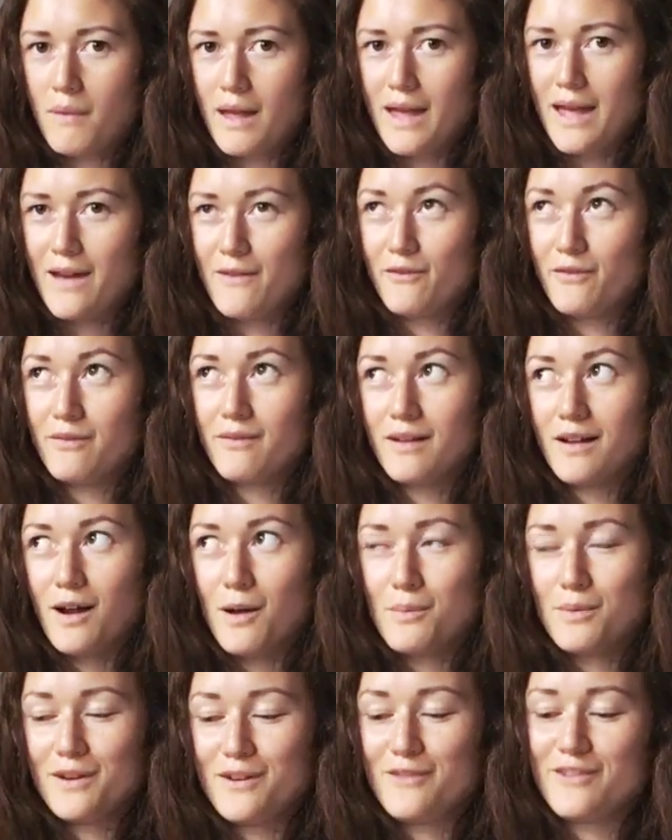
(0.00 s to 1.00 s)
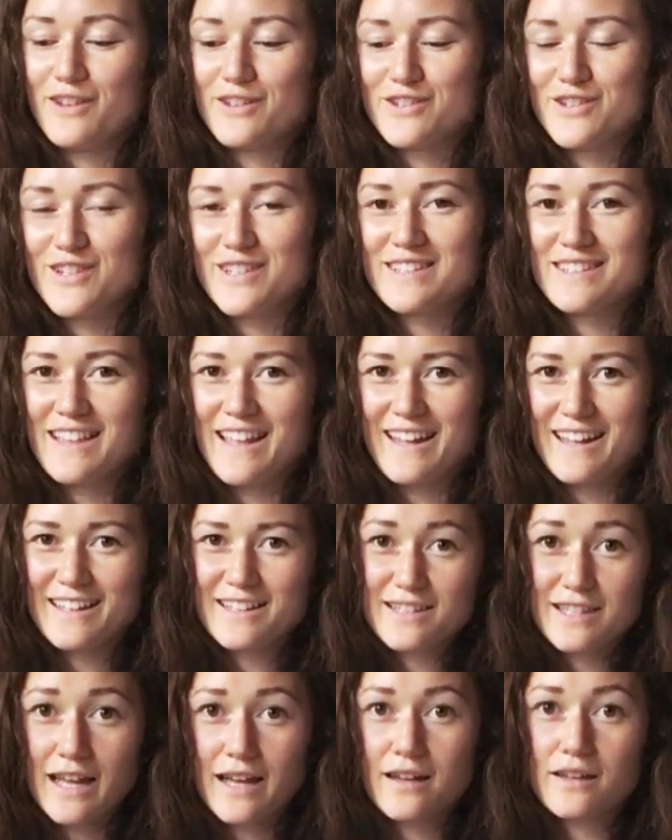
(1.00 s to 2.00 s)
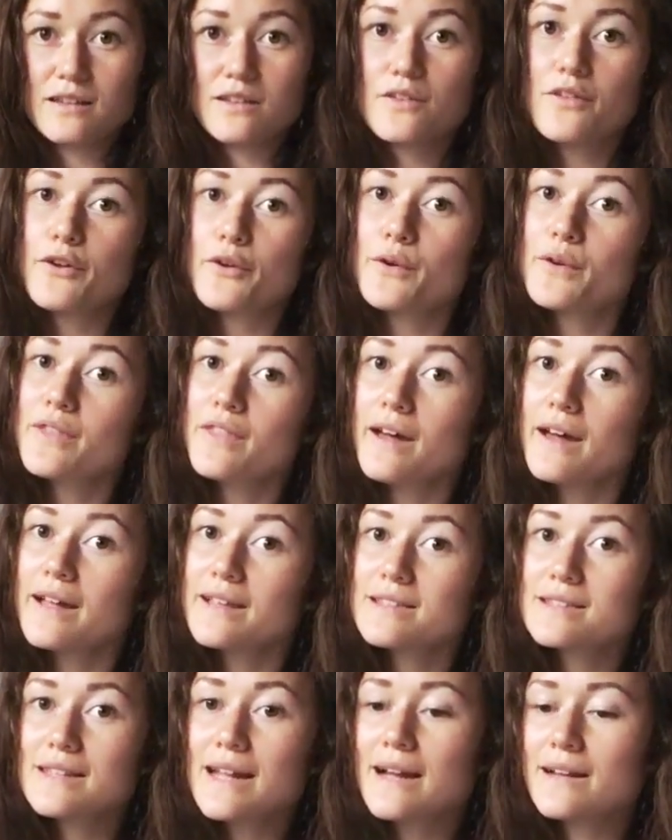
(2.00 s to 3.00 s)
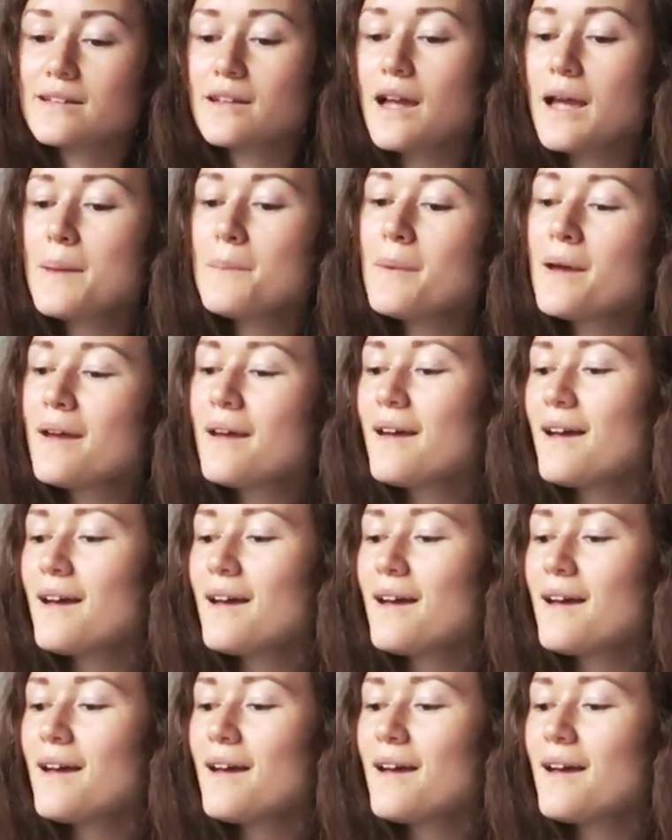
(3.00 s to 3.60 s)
I have a couple of lunches, like second or third snack time.